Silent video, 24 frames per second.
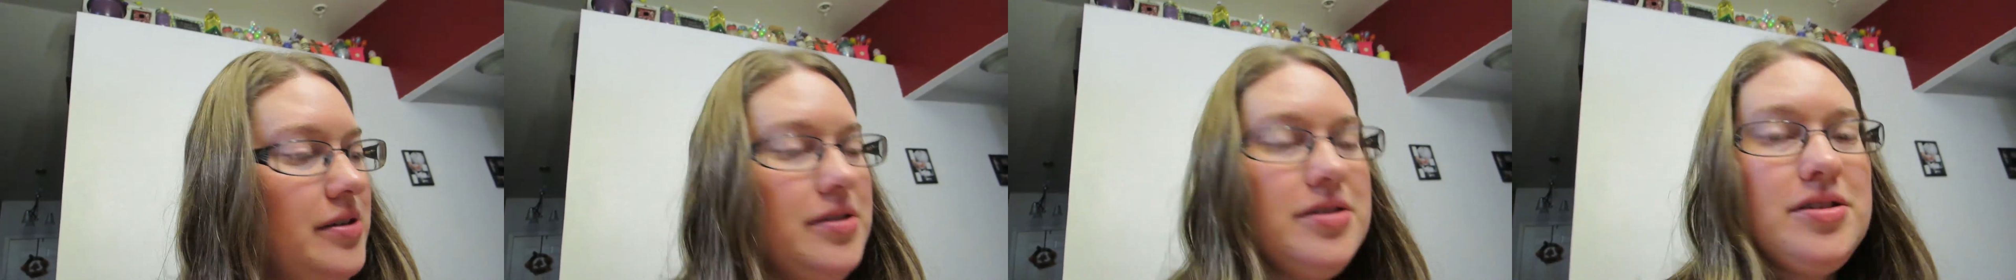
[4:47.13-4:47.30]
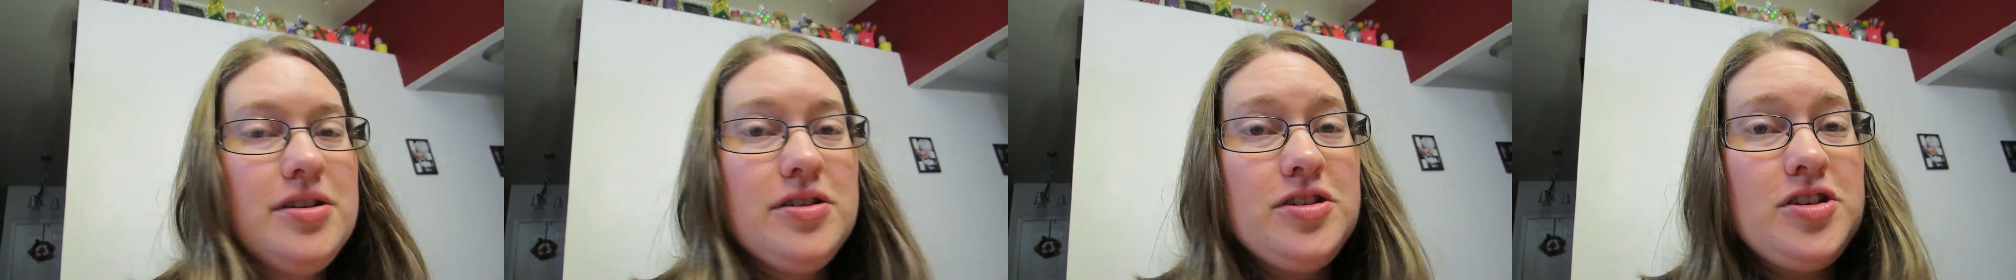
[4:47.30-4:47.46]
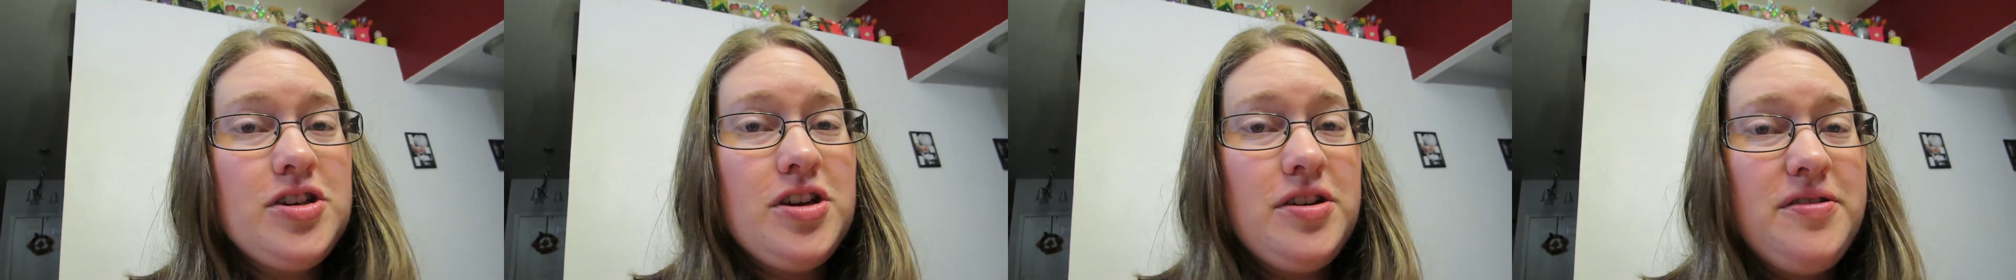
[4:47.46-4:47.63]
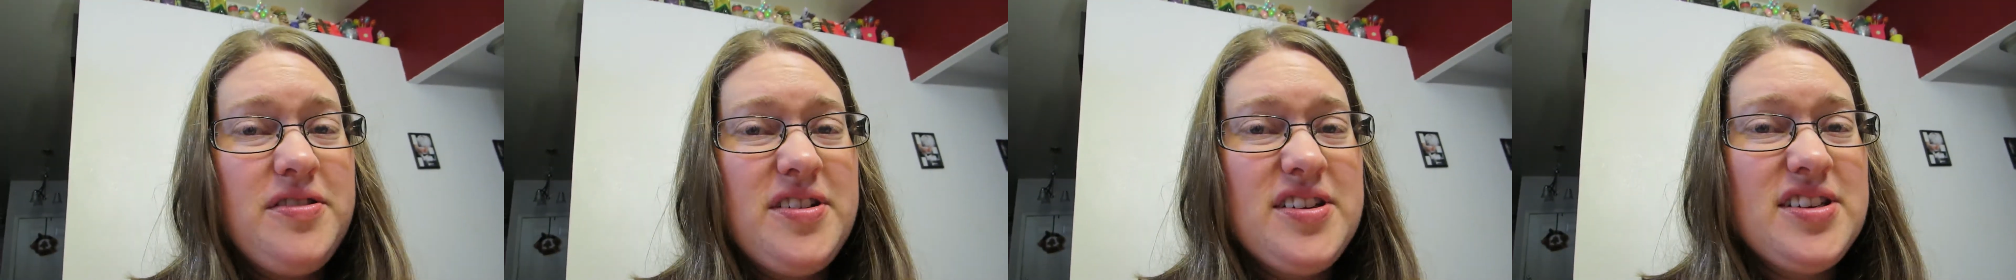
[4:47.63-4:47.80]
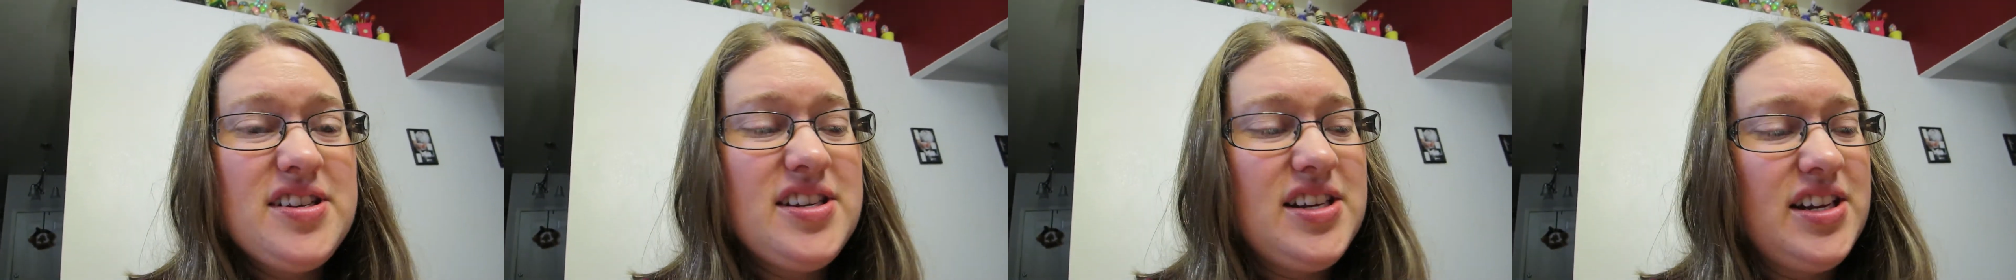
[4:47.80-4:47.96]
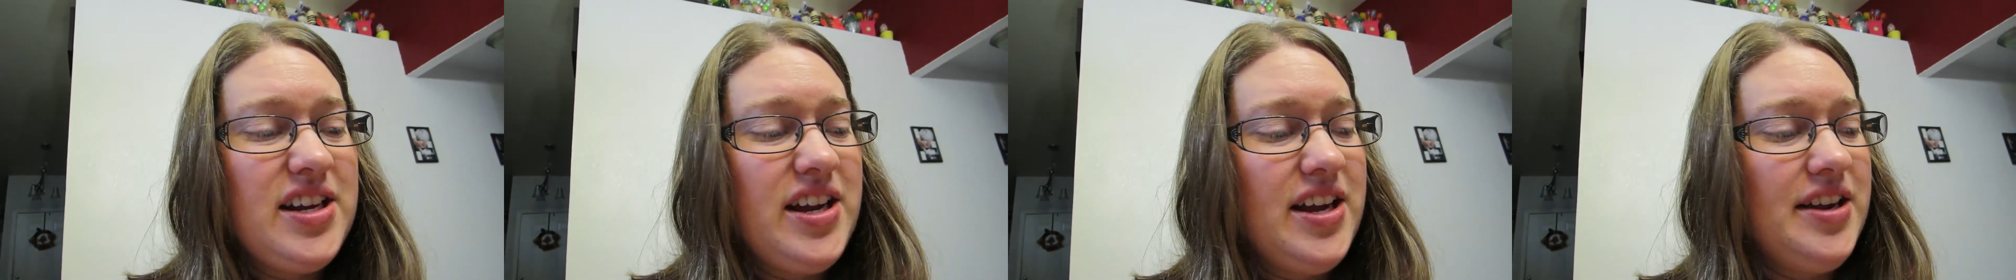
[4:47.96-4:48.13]
So Sean
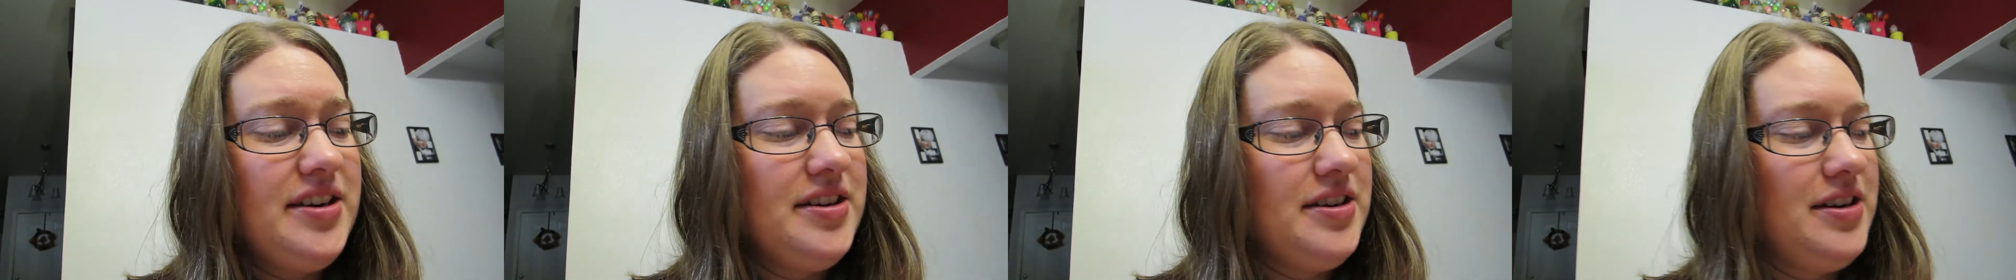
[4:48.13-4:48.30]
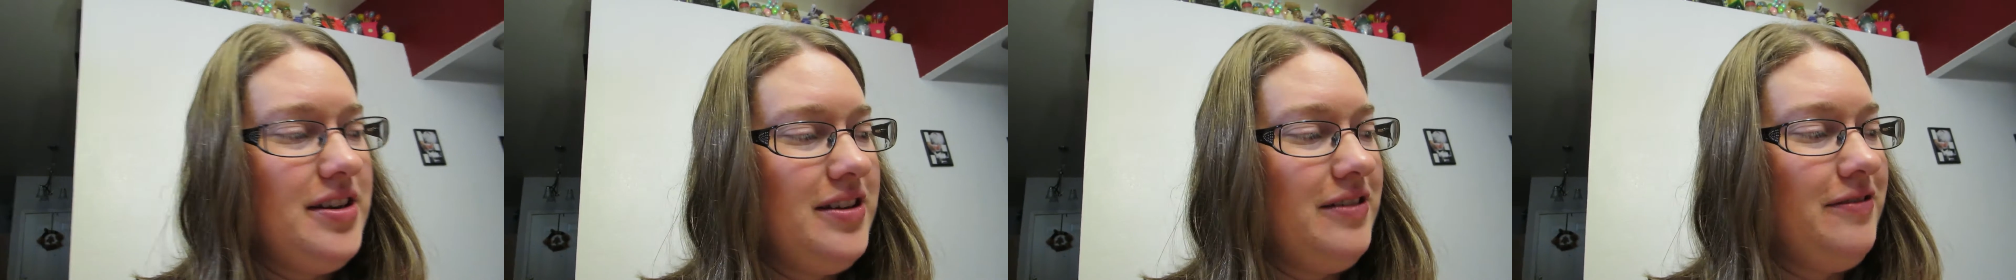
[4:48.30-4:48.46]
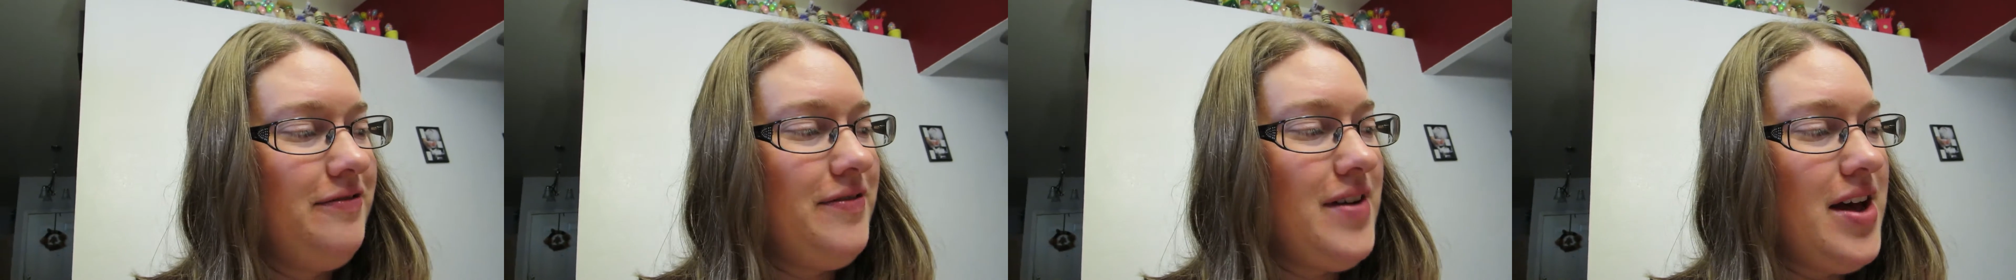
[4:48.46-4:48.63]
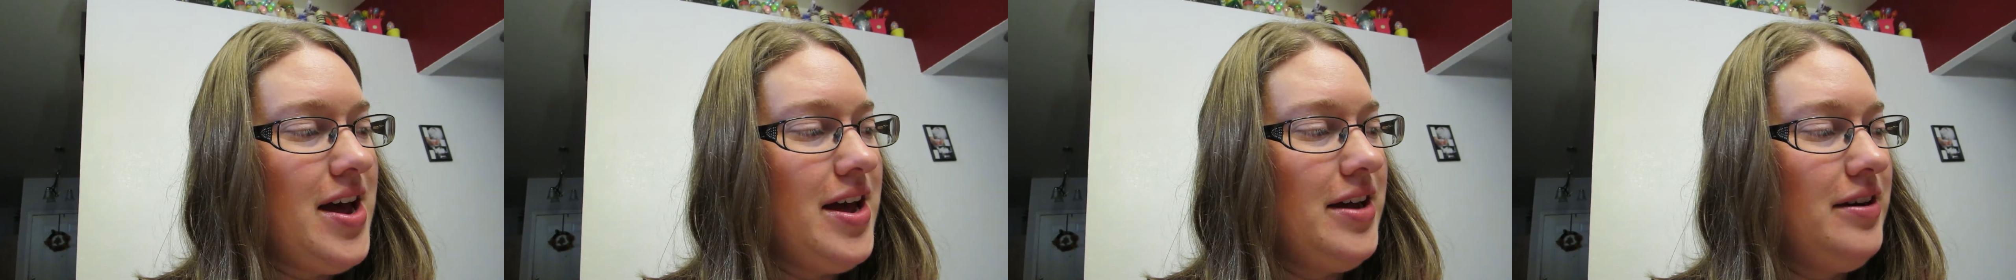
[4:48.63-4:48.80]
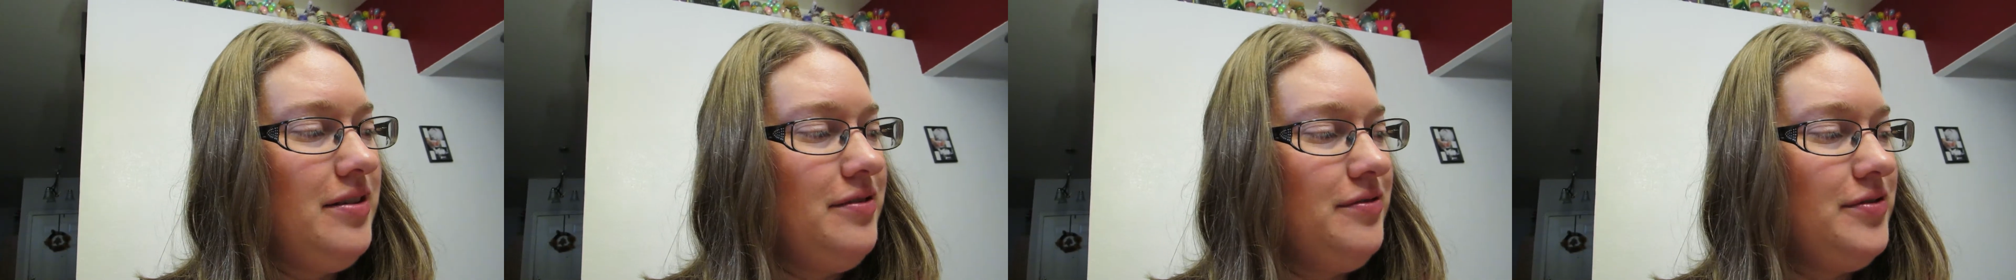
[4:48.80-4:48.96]
wants to get into the fad